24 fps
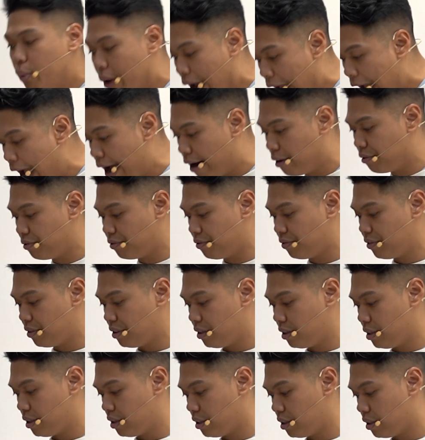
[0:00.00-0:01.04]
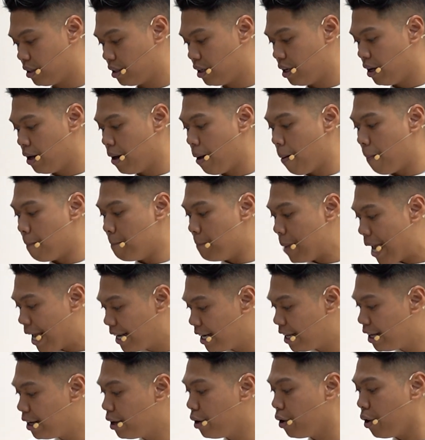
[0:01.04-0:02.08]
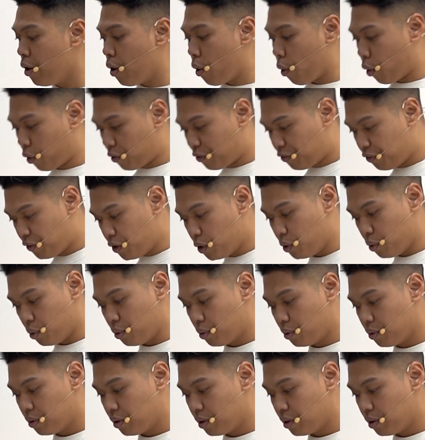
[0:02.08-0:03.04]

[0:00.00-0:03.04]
have. Many or few.